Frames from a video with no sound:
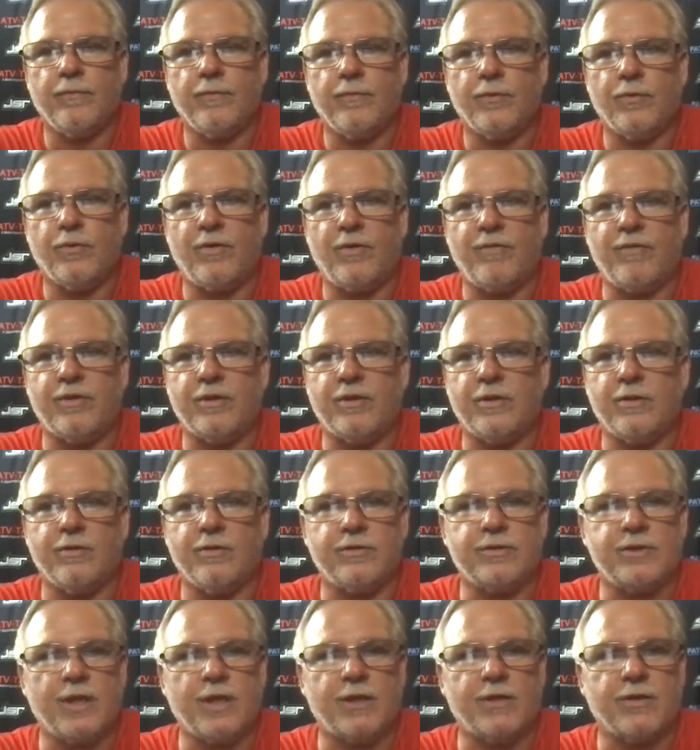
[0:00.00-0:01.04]
We're having a little
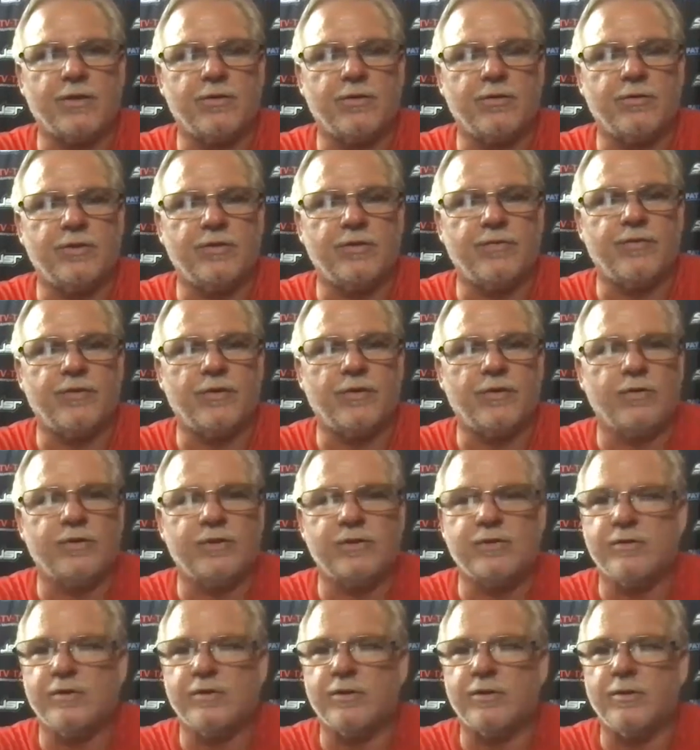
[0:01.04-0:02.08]
technical
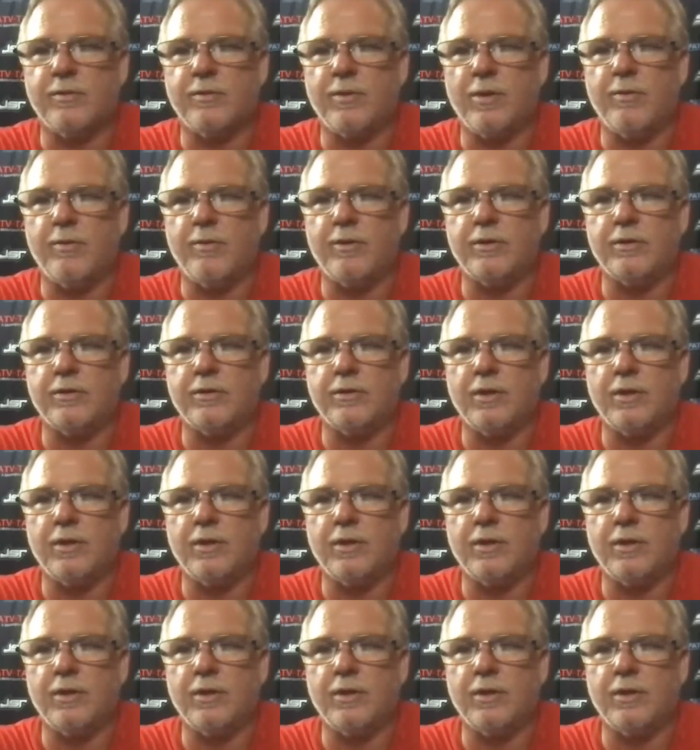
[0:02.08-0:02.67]
difficulties at the moment.